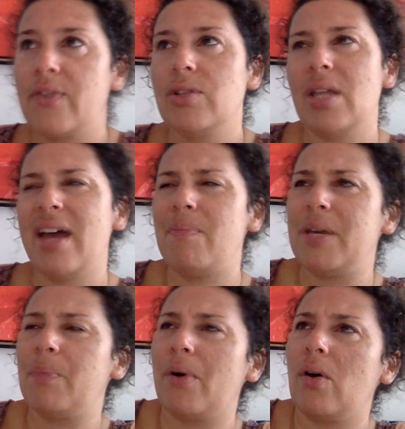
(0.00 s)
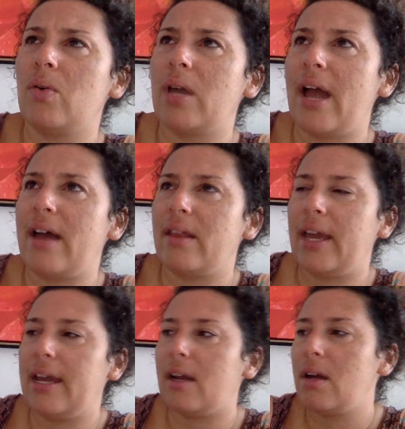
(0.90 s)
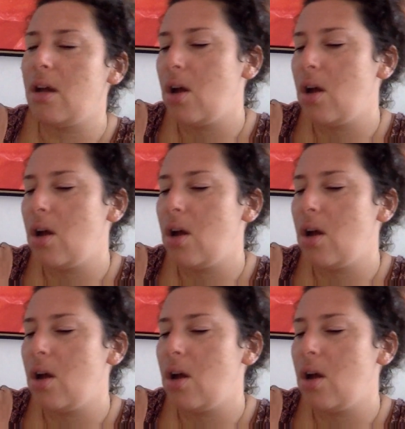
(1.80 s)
There's a lot of people who get like,